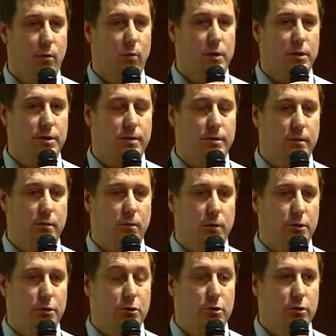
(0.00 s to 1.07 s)

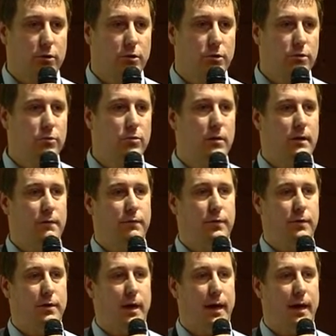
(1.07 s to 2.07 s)
what you could do if you